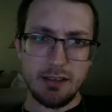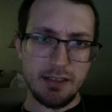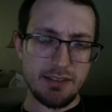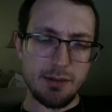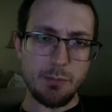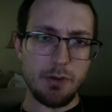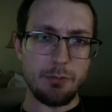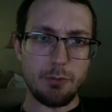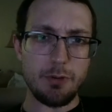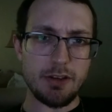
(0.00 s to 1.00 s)
in some way,
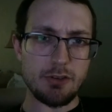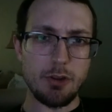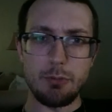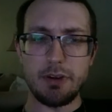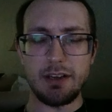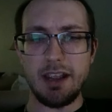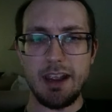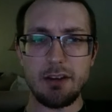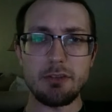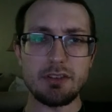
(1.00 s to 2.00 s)
form, or fashion, lowering
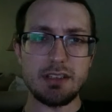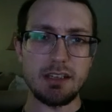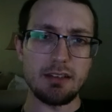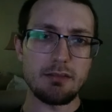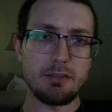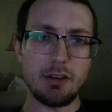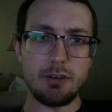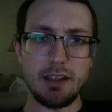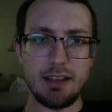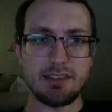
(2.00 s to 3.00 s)
accuracy,
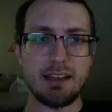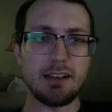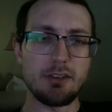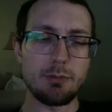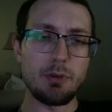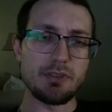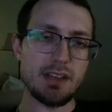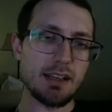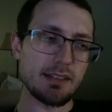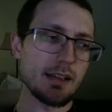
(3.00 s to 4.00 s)
getting sand in your opponent's
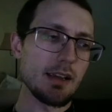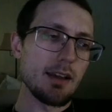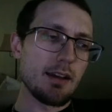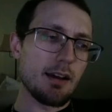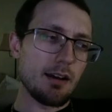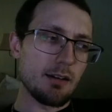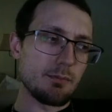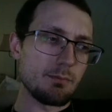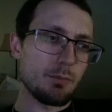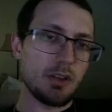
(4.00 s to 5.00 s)
eyes.
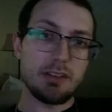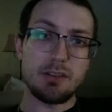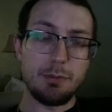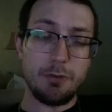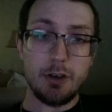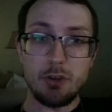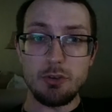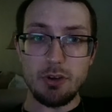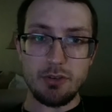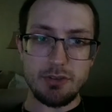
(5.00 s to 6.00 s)
But to be fair, you
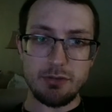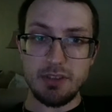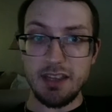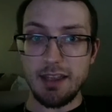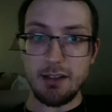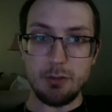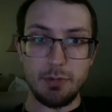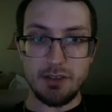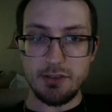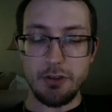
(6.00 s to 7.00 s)
could also say that could
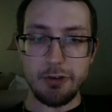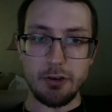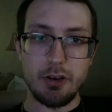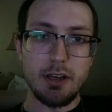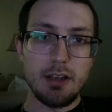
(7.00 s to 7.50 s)
be a slugger.